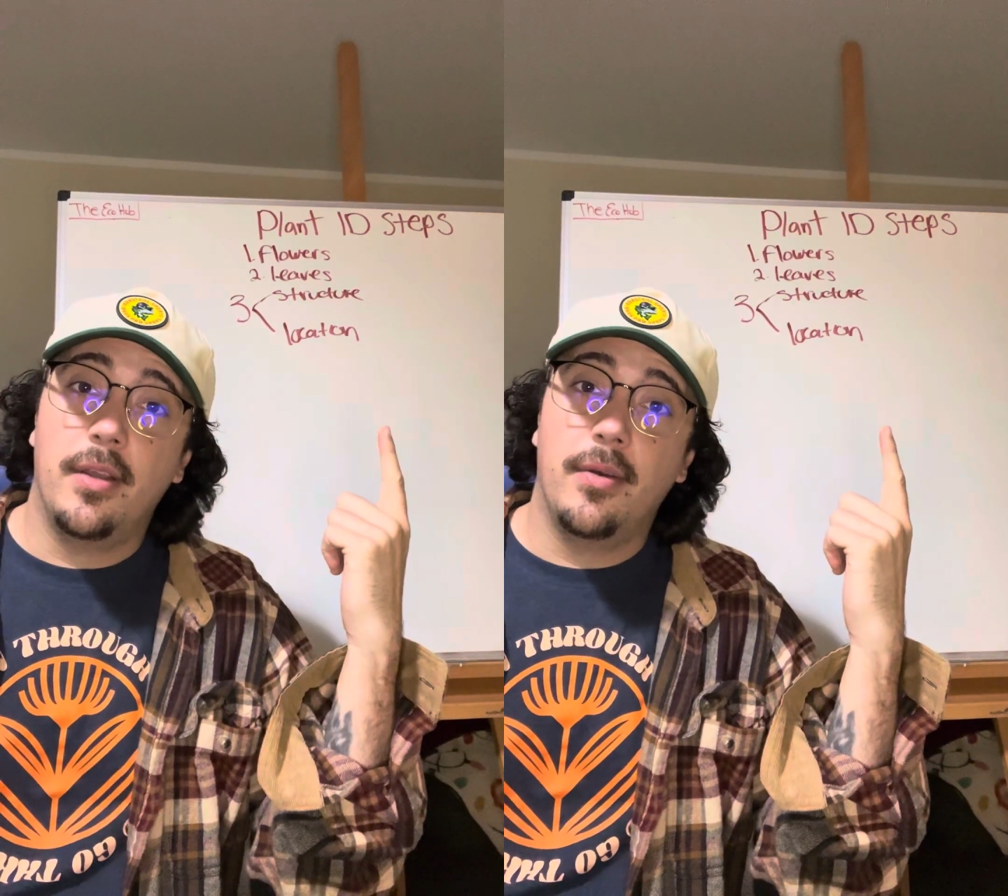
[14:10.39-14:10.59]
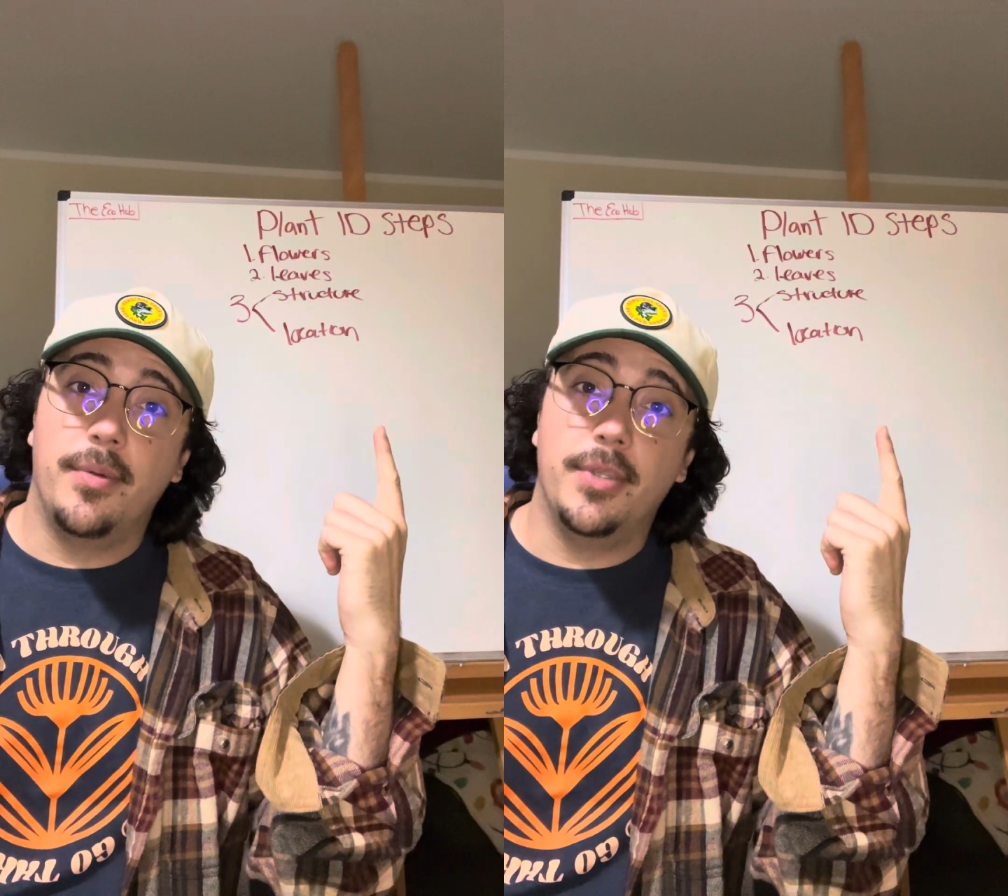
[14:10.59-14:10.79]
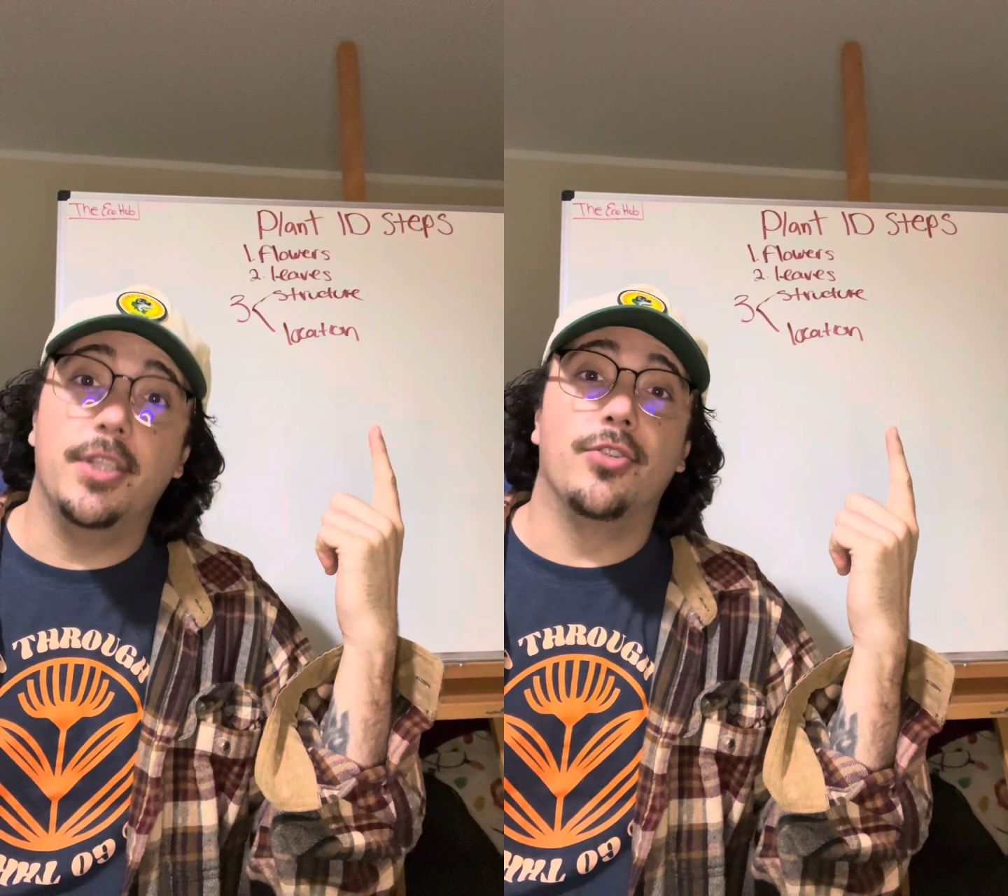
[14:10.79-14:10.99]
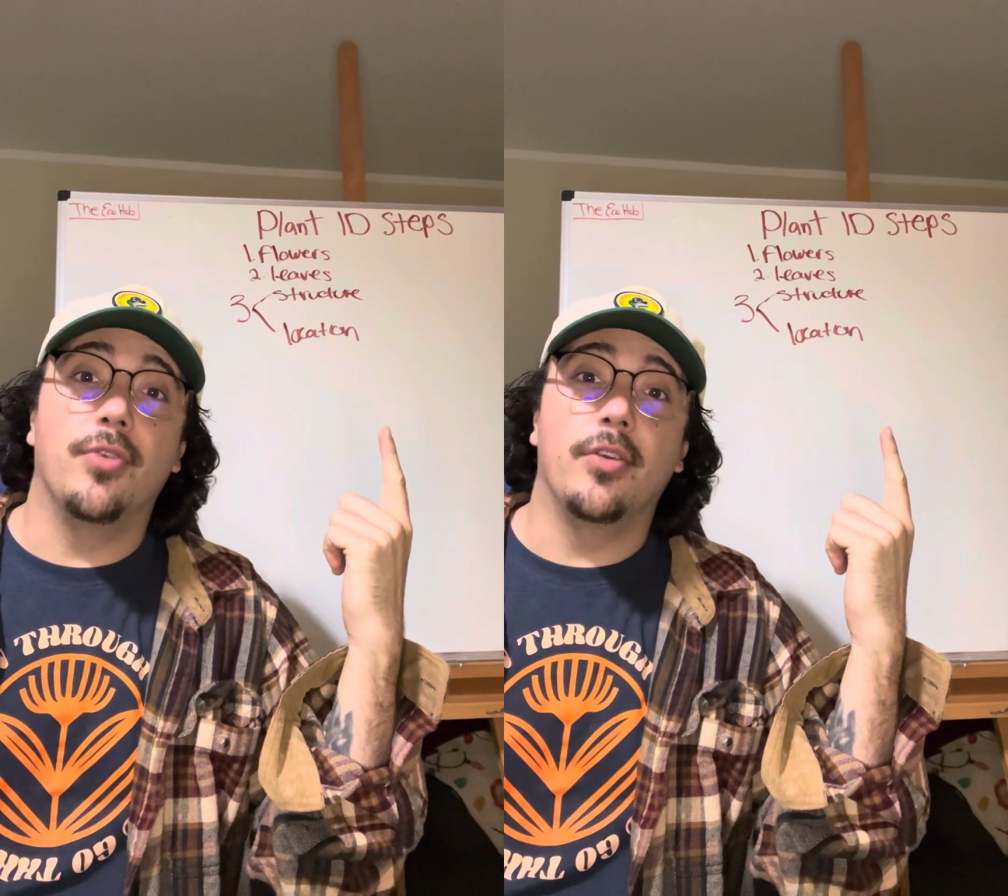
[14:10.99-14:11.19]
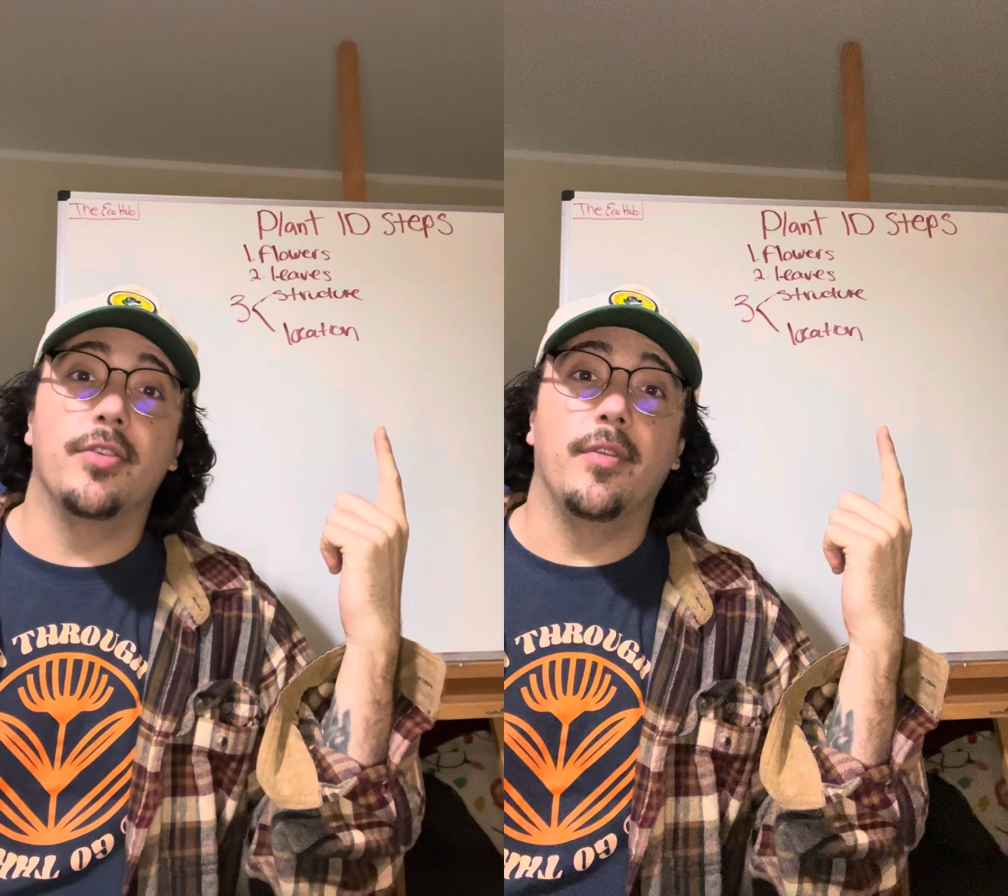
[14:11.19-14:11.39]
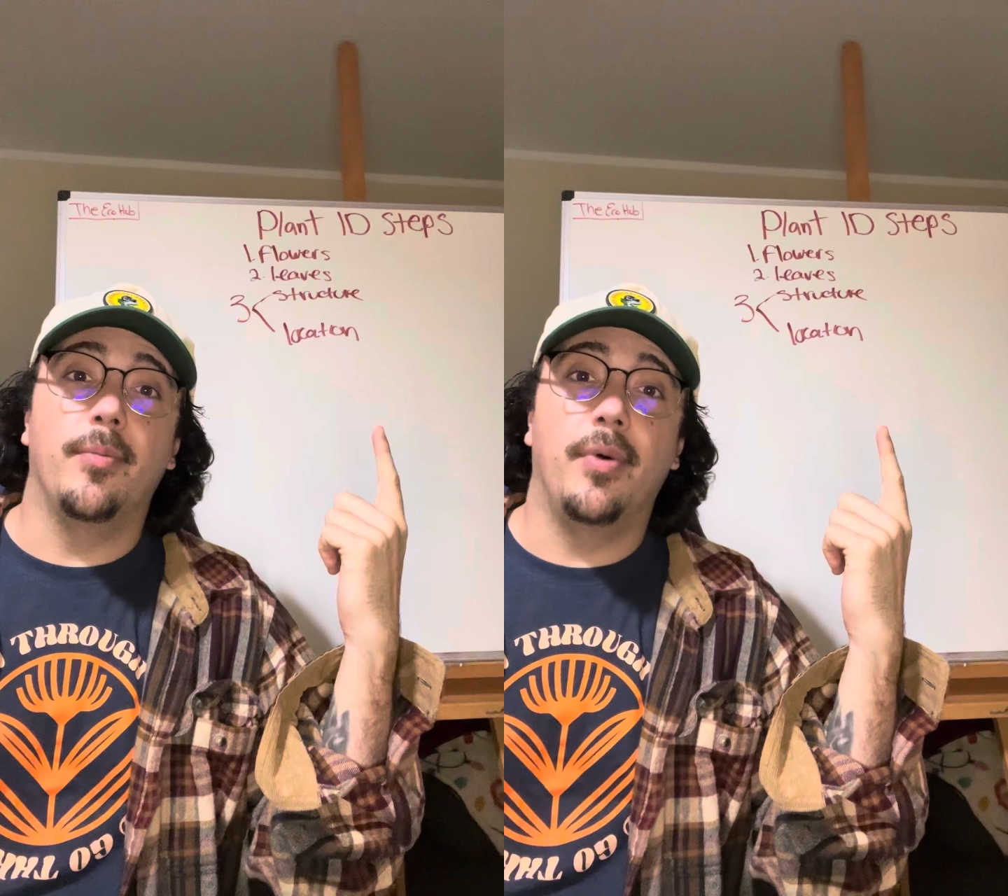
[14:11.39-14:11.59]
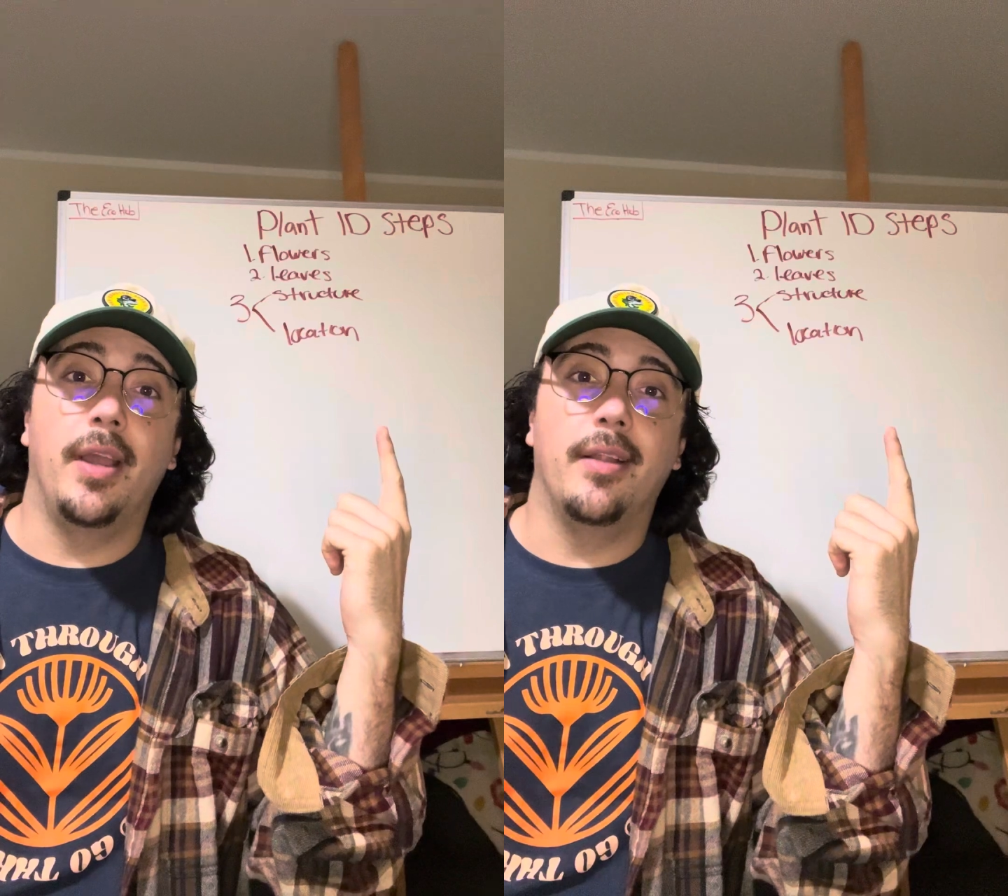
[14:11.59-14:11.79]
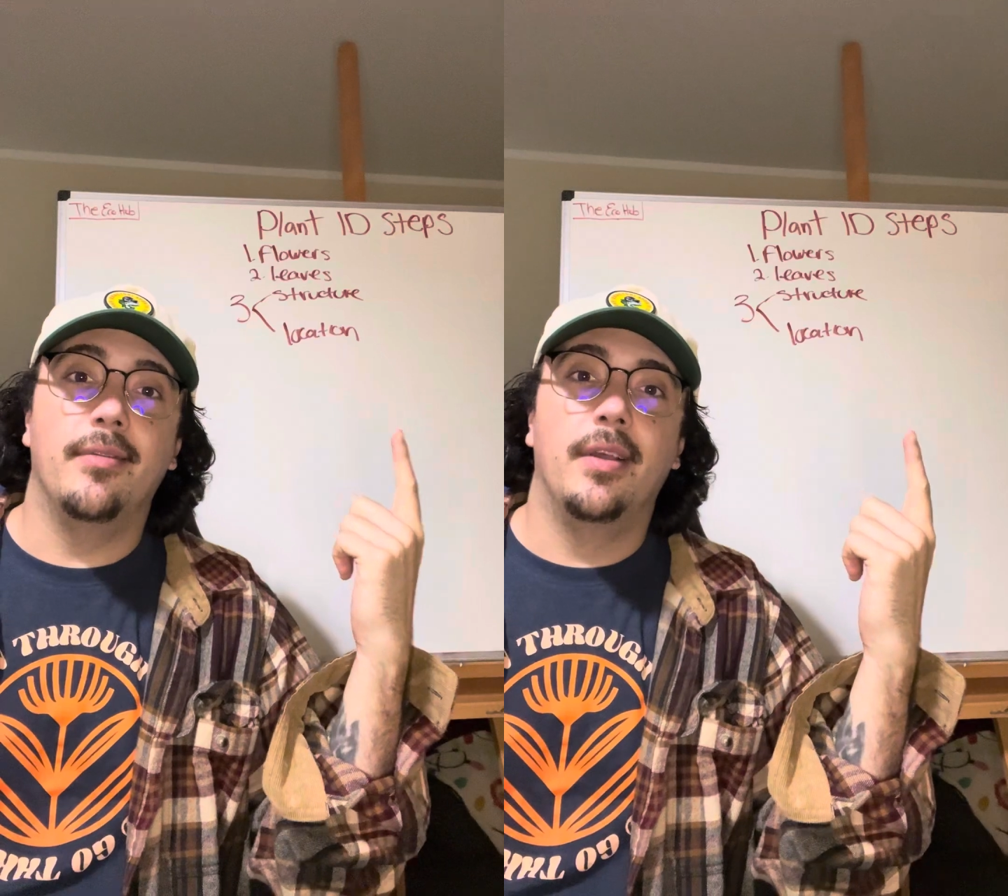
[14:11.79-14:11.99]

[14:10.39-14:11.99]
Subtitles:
we see the structure of the plant